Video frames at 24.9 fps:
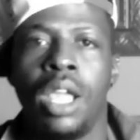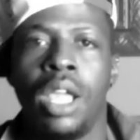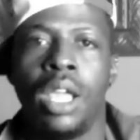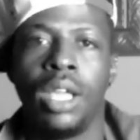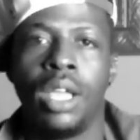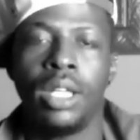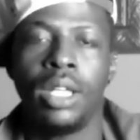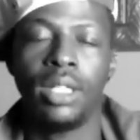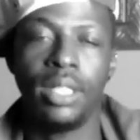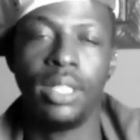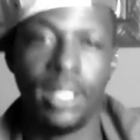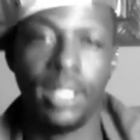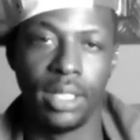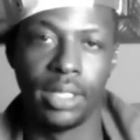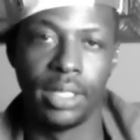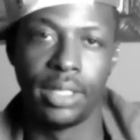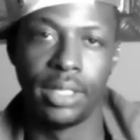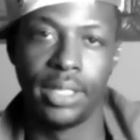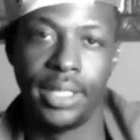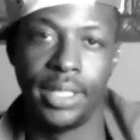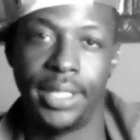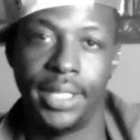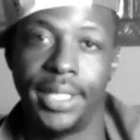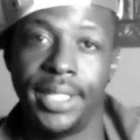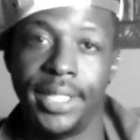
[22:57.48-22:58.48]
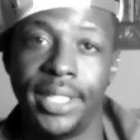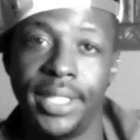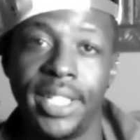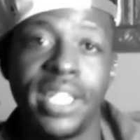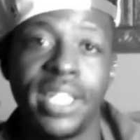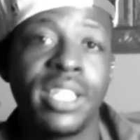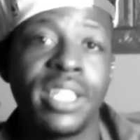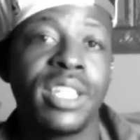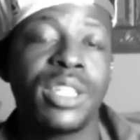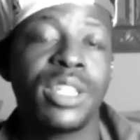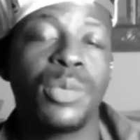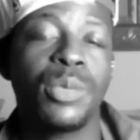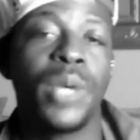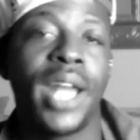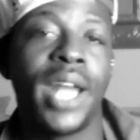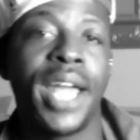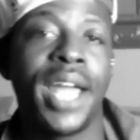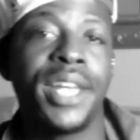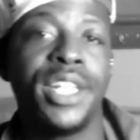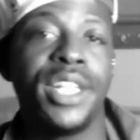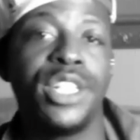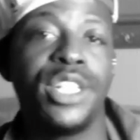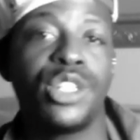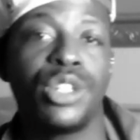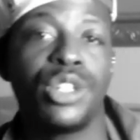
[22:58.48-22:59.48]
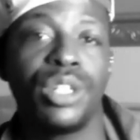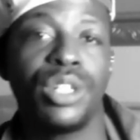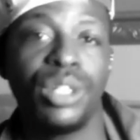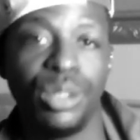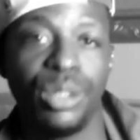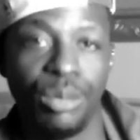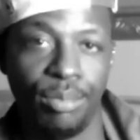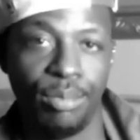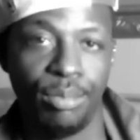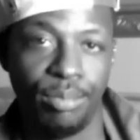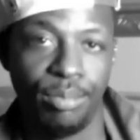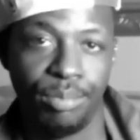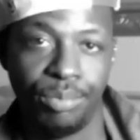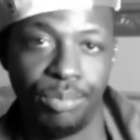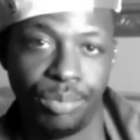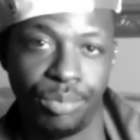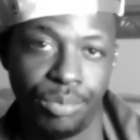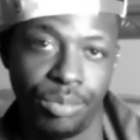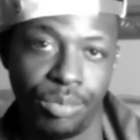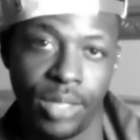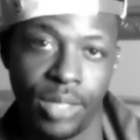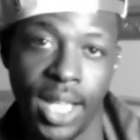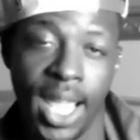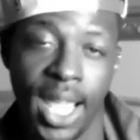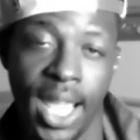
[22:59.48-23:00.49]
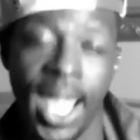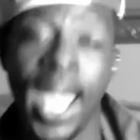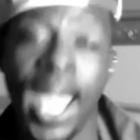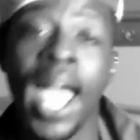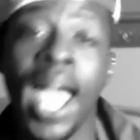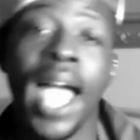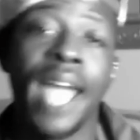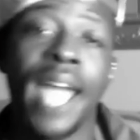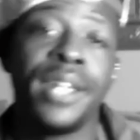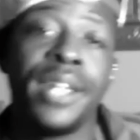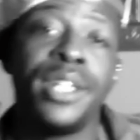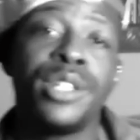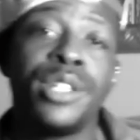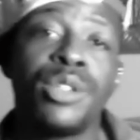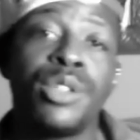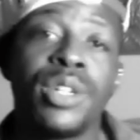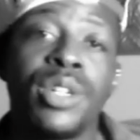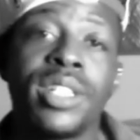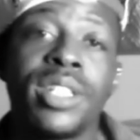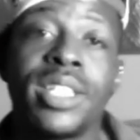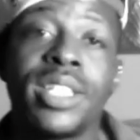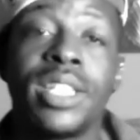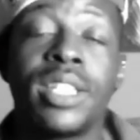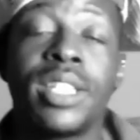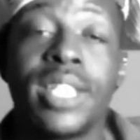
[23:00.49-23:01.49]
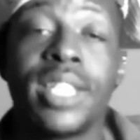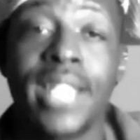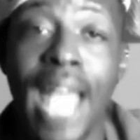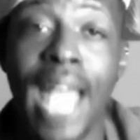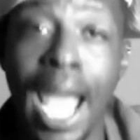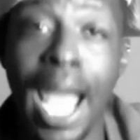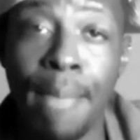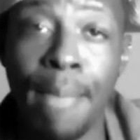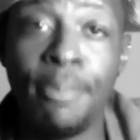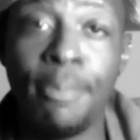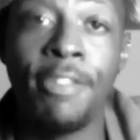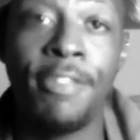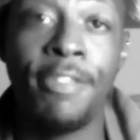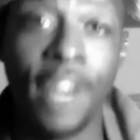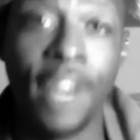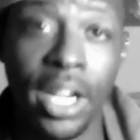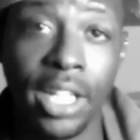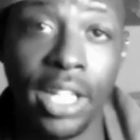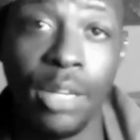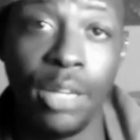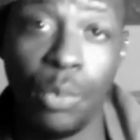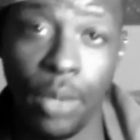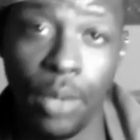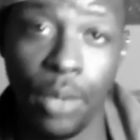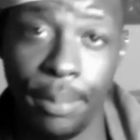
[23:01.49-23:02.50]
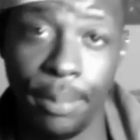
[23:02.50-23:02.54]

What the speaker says: look, this is what I need you to do. I need you to stop fucking with